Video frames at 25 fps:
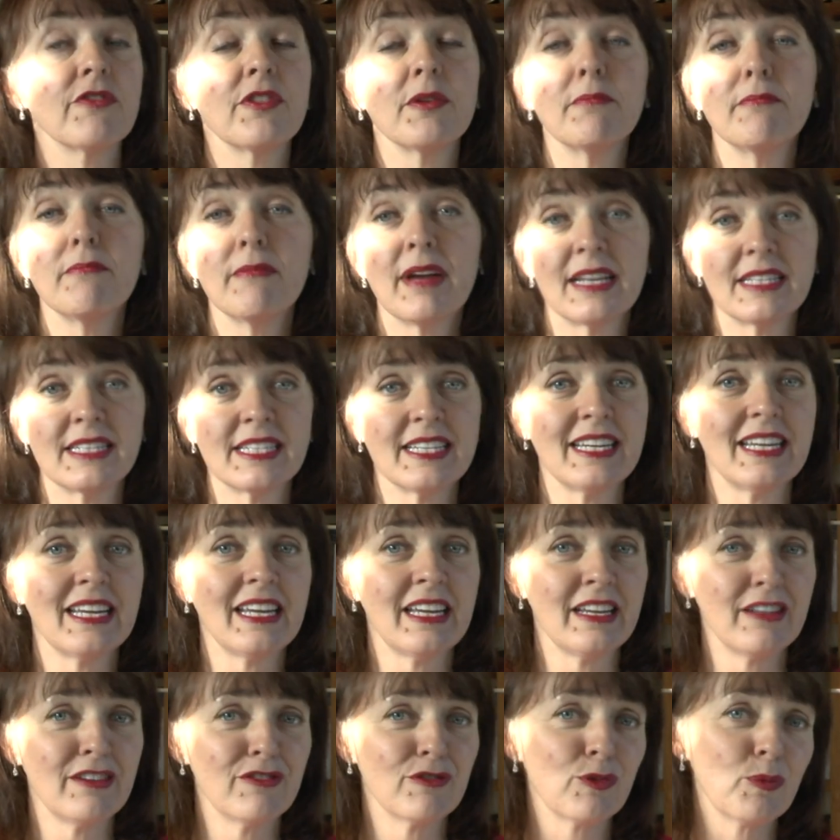the
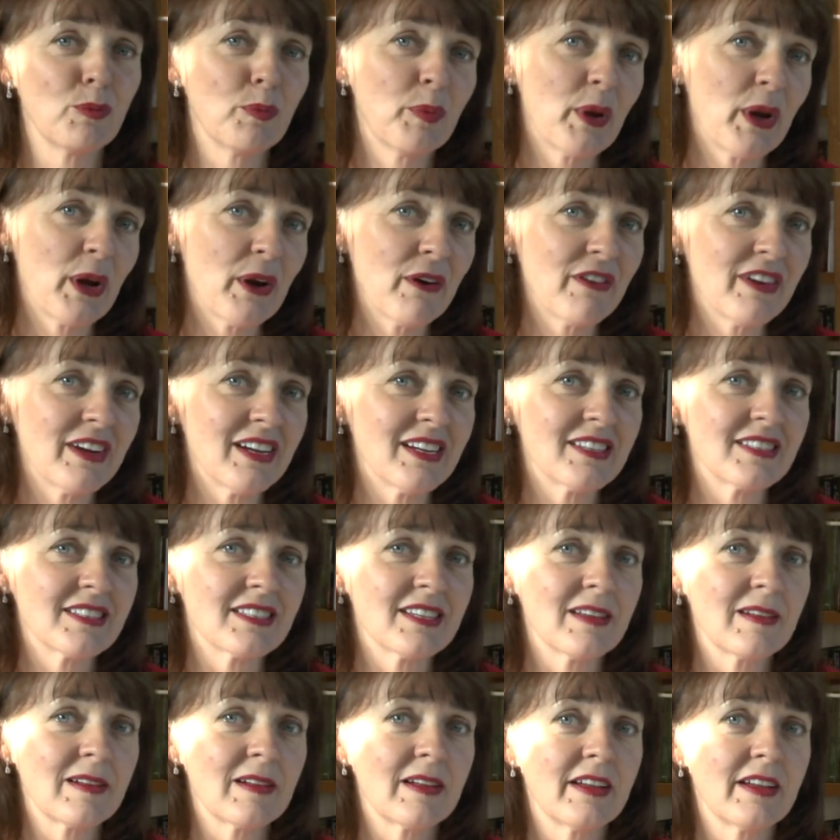medieval period.